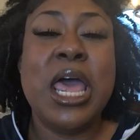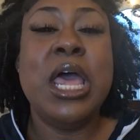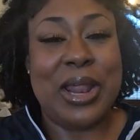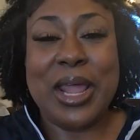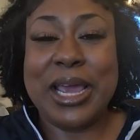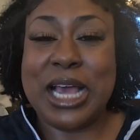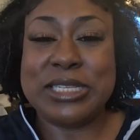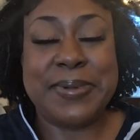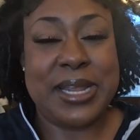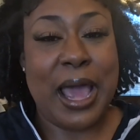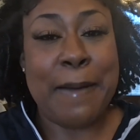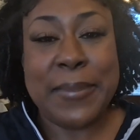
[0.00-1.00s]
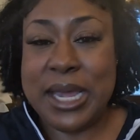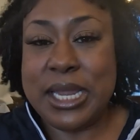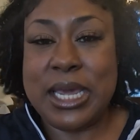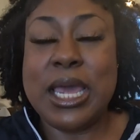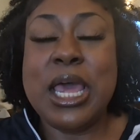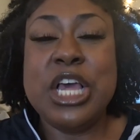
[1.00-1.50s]
I don't like spending out
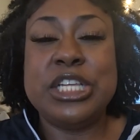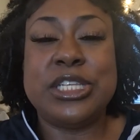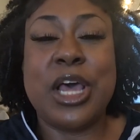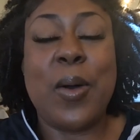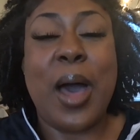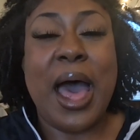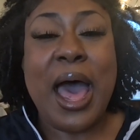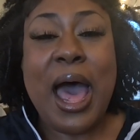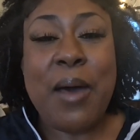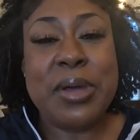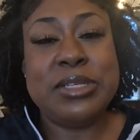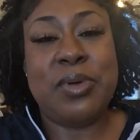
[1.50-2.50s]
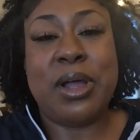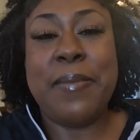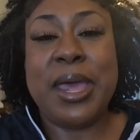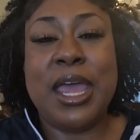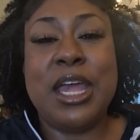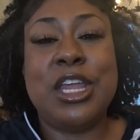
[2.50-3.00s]
money. So I always
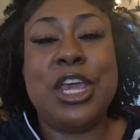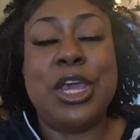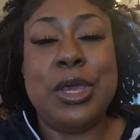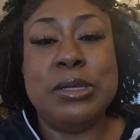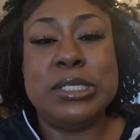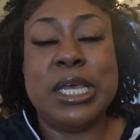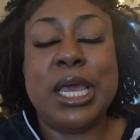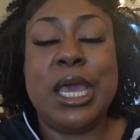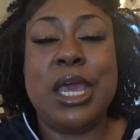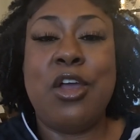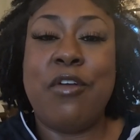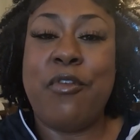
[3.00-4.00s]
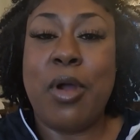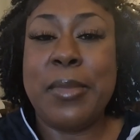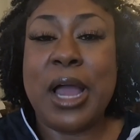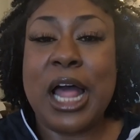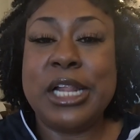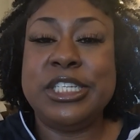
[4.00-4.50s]
recommend using your
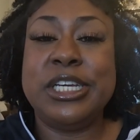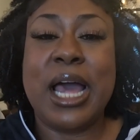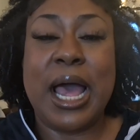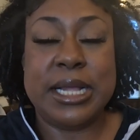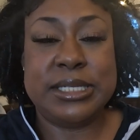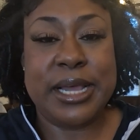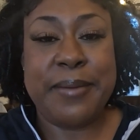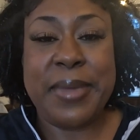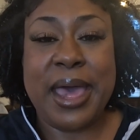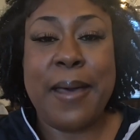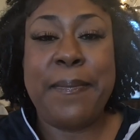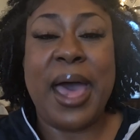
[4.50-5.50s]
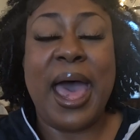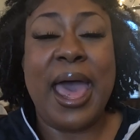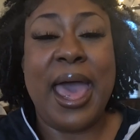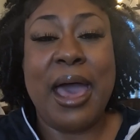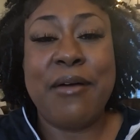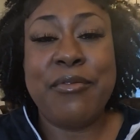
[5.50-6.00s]
pharmacology concept map. I
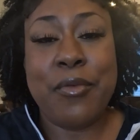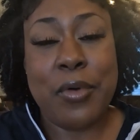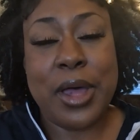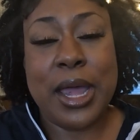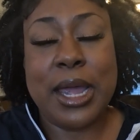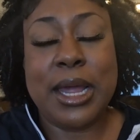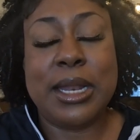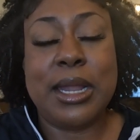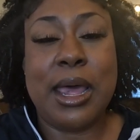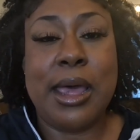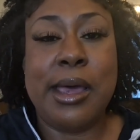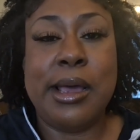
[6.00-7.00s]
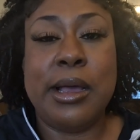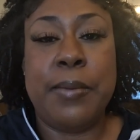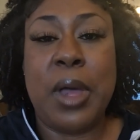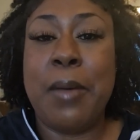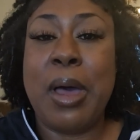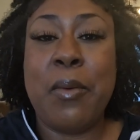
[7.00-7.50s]
have one
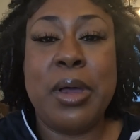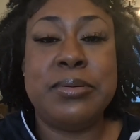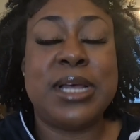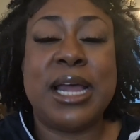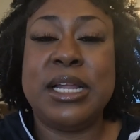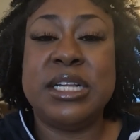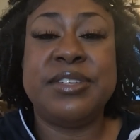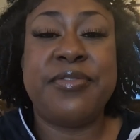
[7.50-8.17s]
on my website that's